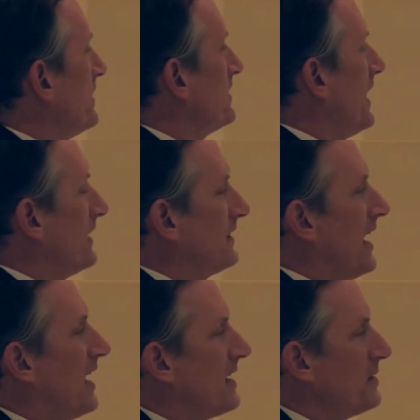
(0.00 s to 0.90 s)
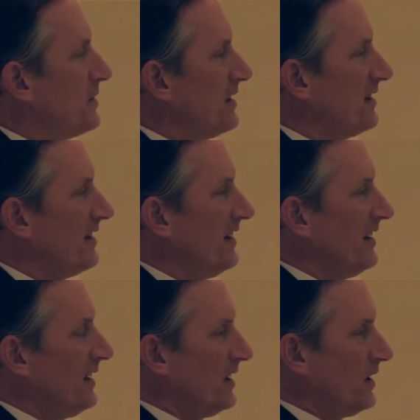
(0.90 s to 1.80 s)
is that time
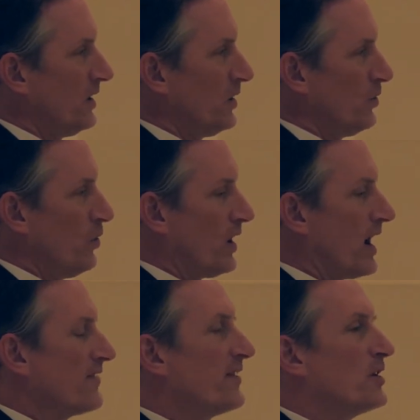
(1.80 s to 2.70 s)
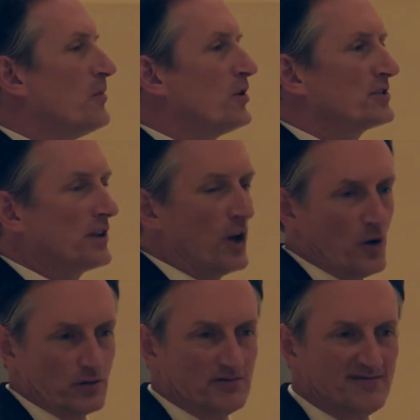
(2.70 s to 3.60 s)
where I feel most
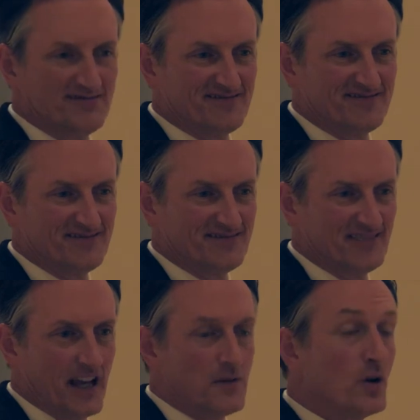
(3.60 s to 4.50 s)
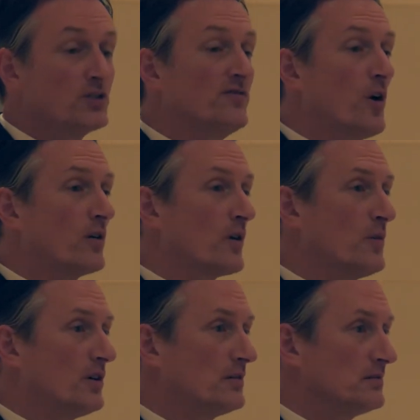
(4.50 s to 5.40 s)
alone and most
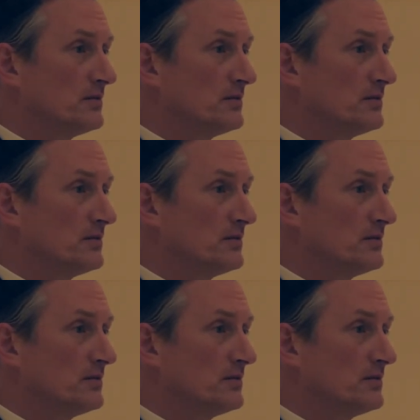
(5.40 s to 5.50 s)
vulnerable,